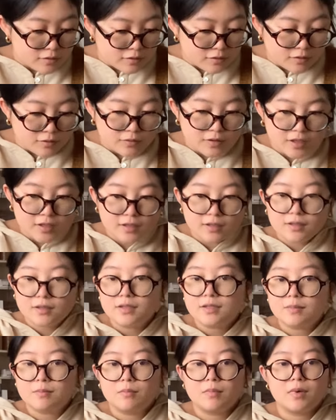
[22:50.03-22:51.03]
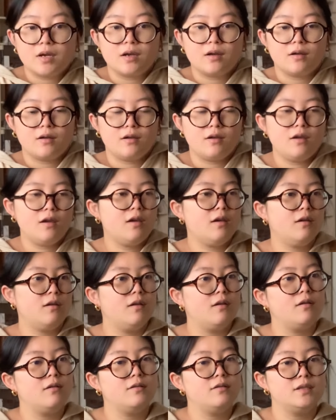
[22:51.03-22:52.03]
So that is my
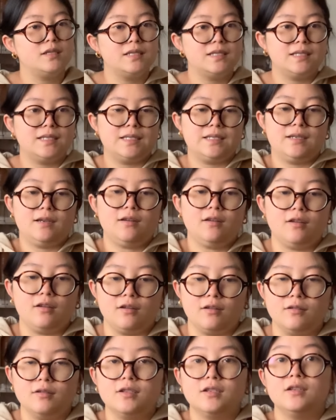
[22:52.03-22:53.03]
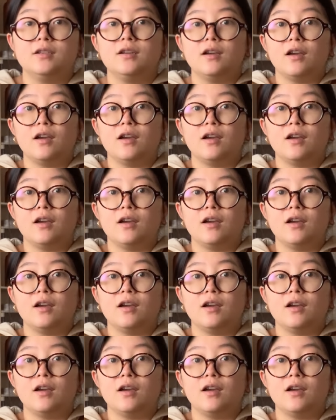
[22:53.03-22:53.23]
second